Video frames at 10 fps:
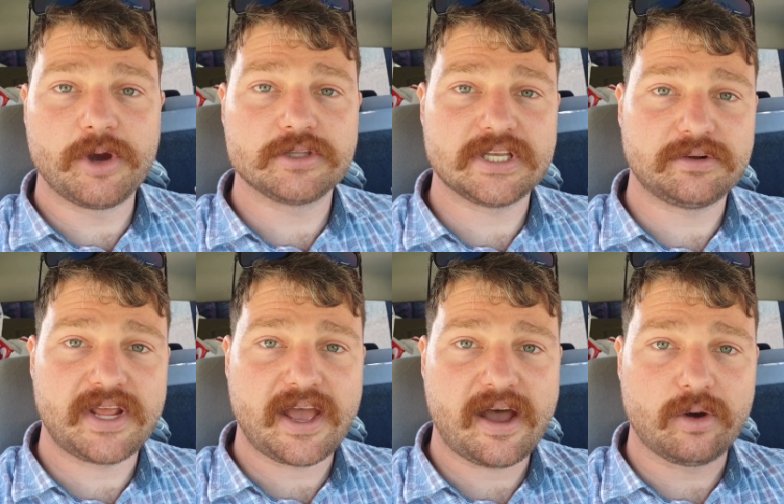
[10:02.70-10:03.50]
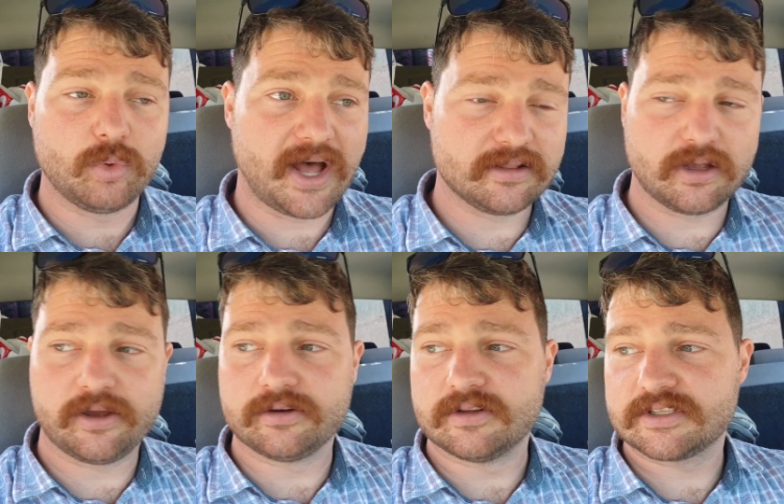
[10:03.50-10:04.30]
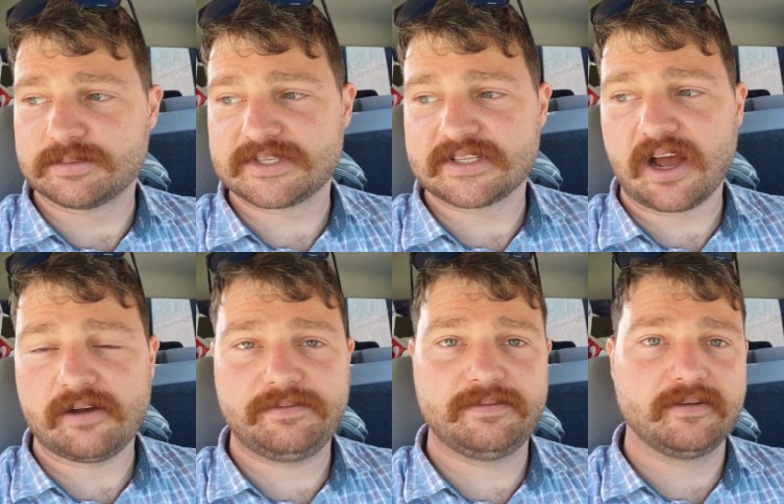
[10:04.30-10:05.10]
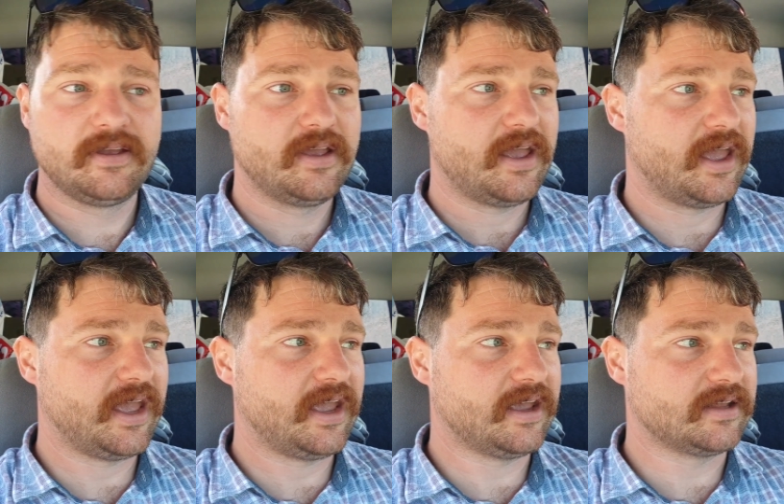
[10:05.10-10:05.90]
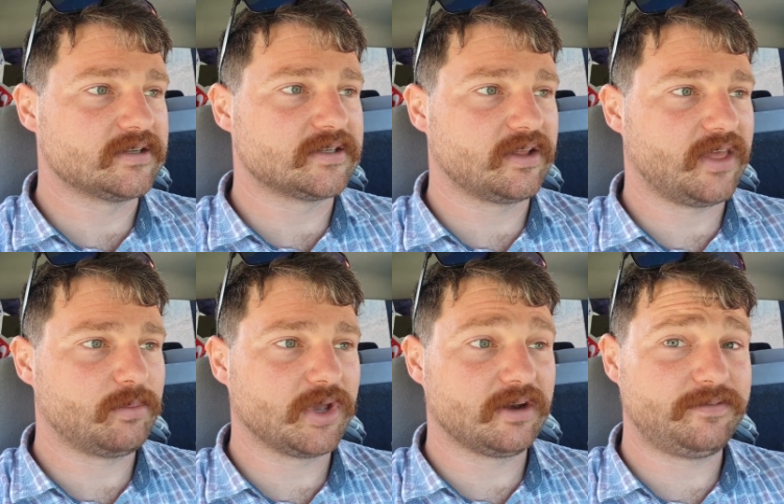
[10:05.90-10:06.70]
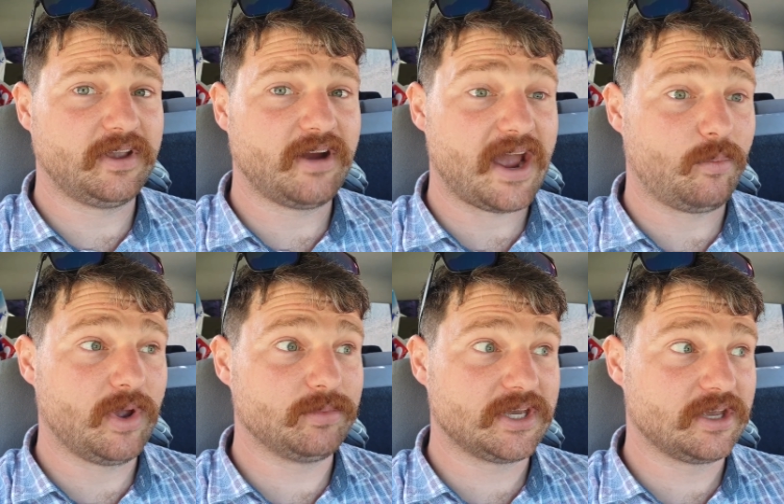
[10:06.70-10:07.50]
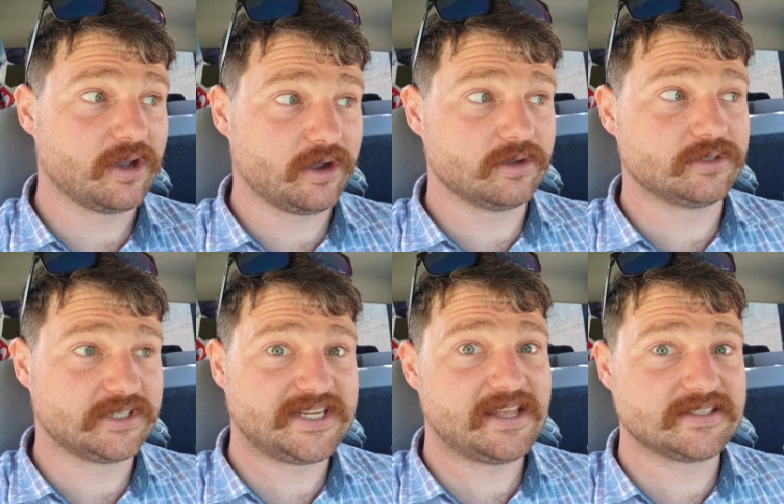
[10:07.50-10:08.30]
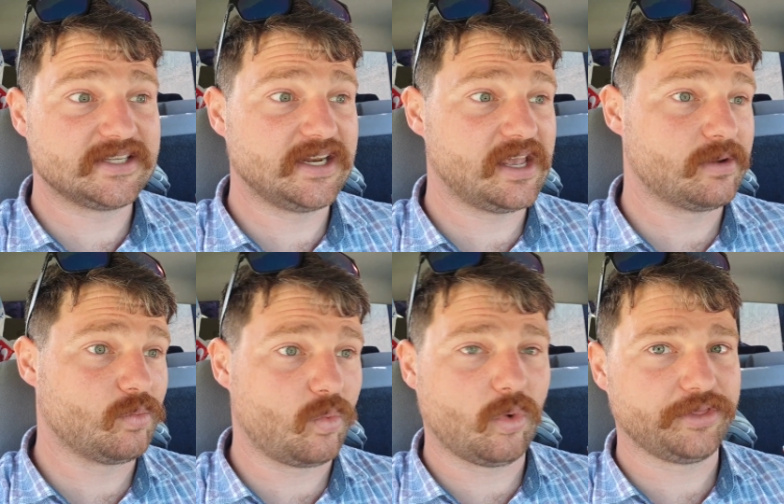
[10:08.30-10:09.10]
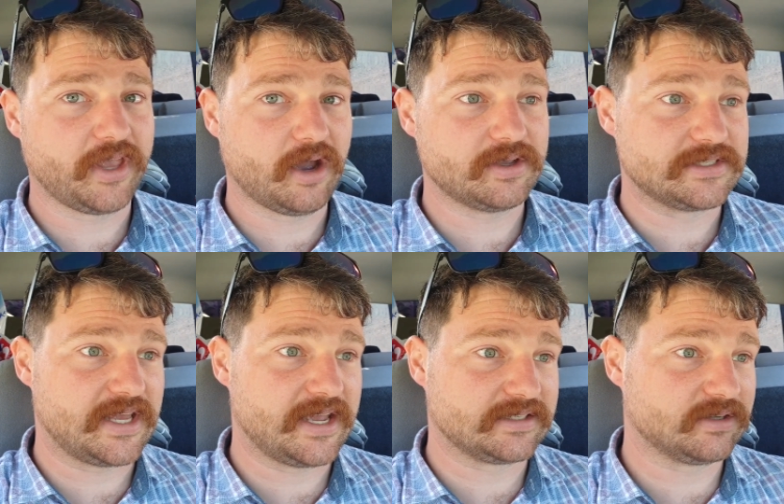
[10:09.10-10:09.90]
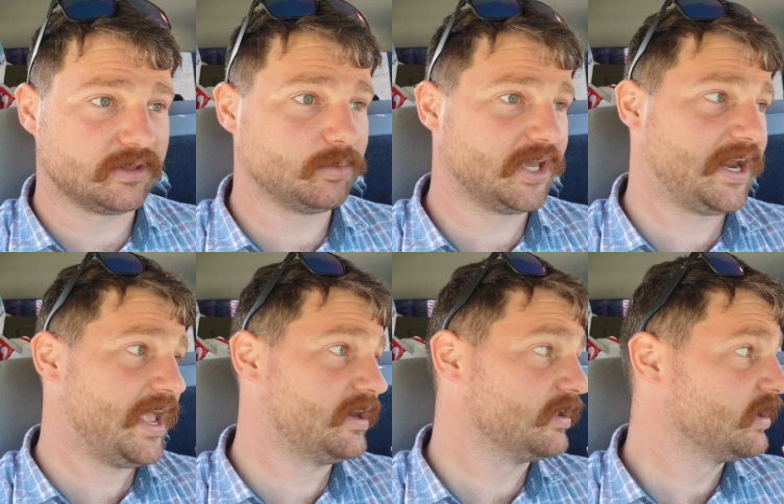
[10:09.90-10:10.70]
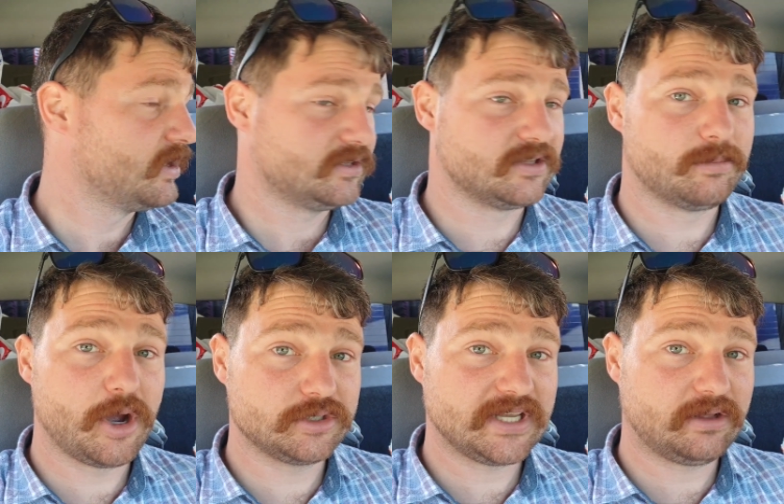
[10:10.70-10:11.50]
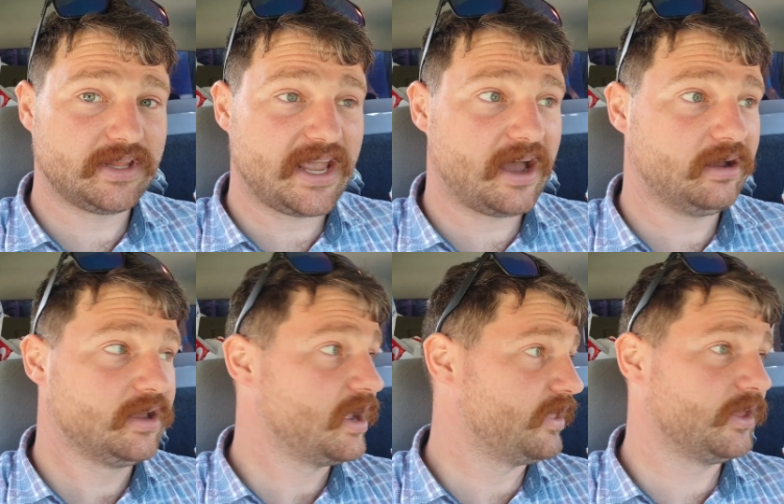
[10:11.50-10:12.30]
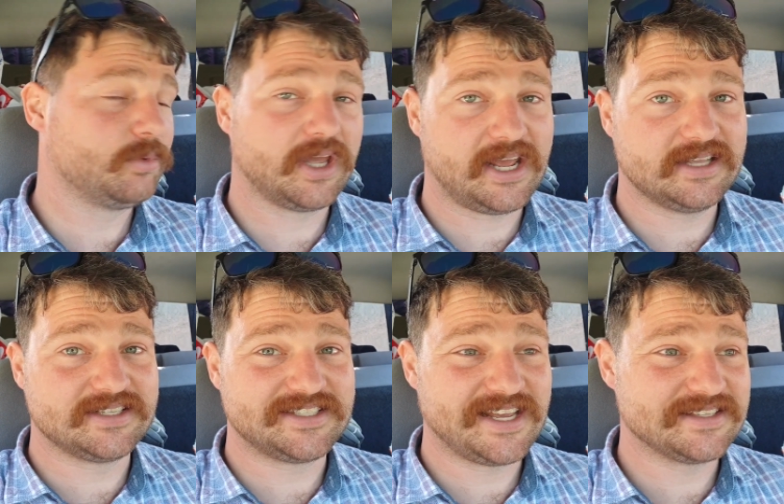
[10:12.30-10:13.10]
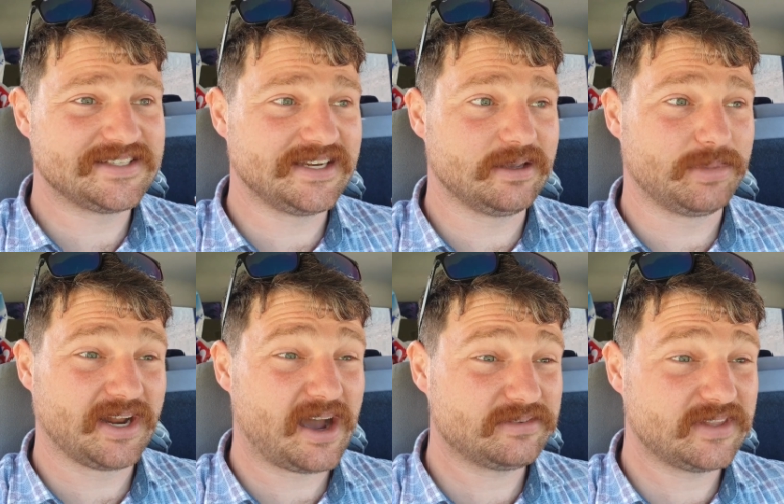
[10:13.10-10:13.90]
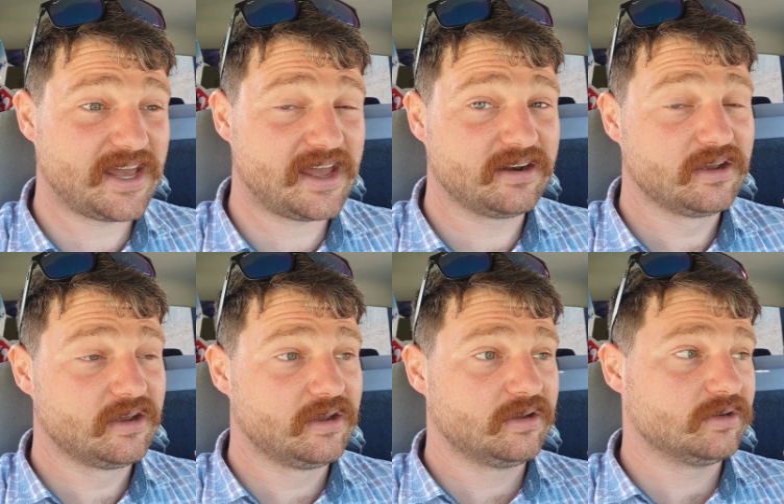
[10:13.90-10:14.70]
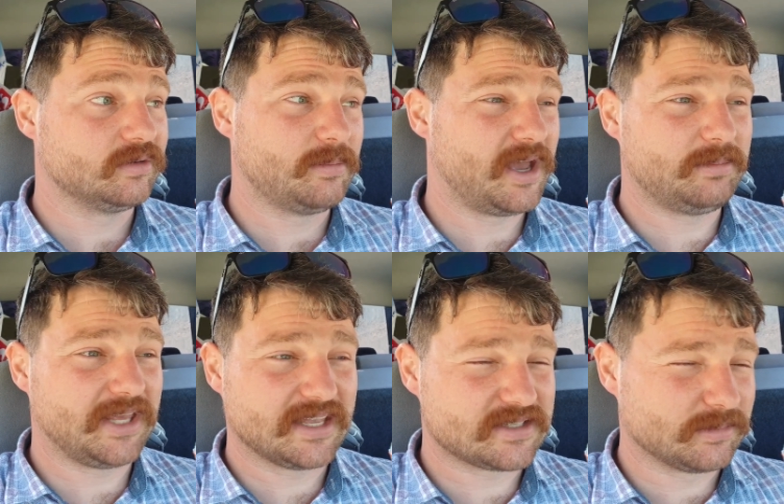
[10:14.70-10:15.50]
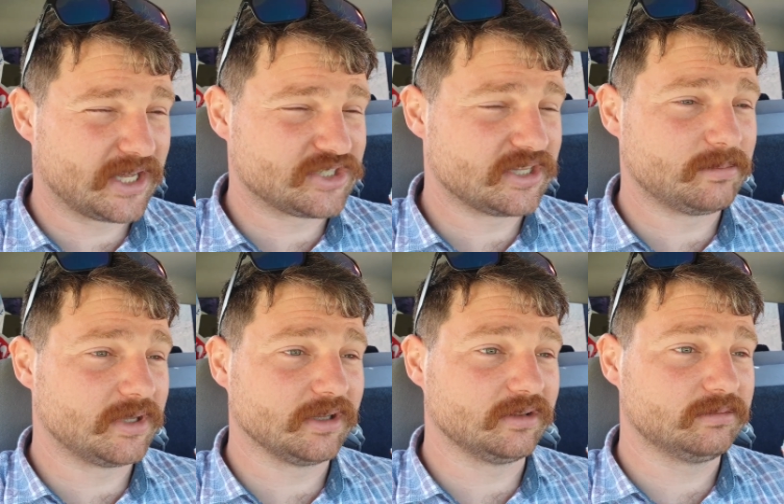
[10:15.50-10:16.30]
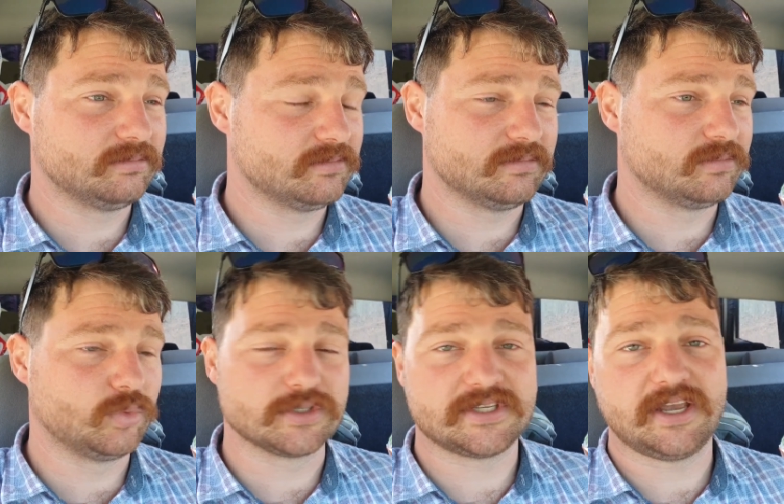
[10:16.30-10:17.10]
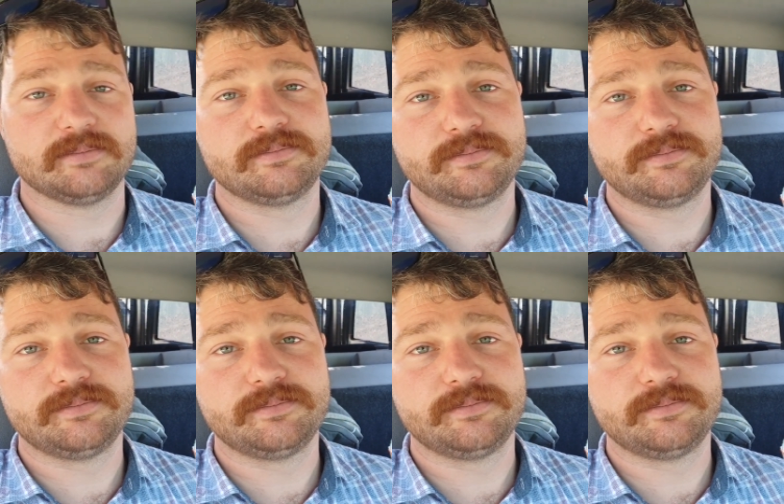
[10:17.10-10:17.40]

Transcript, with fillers: motel now, we'll unload some stuff and then we're gonna figure out when we can go to Tent City and what the go is there. So I think we're gonna head to the motel now and then we're gonna head to Tent City a bit after that. Maybe get some lunch in the middle, we'll see.